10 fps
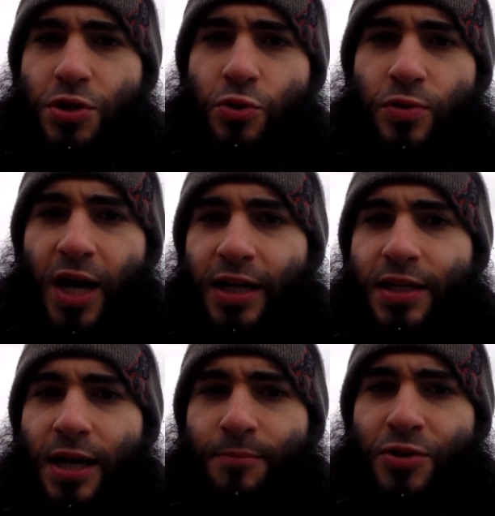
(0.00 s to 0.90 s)
to
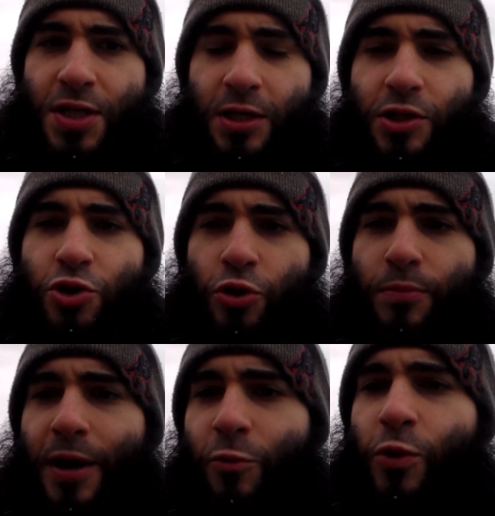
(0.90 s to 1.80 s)
99%
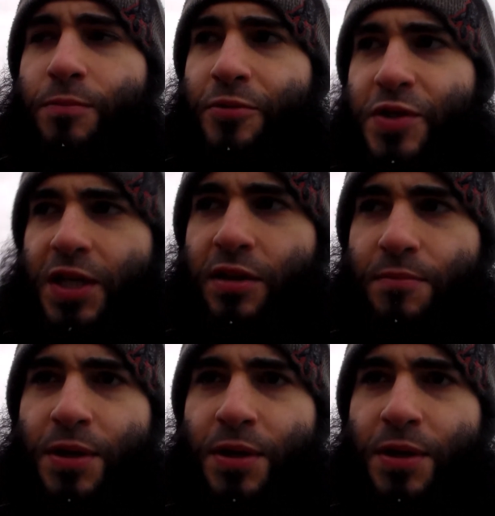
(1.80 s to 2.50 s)
controlled by 1% of the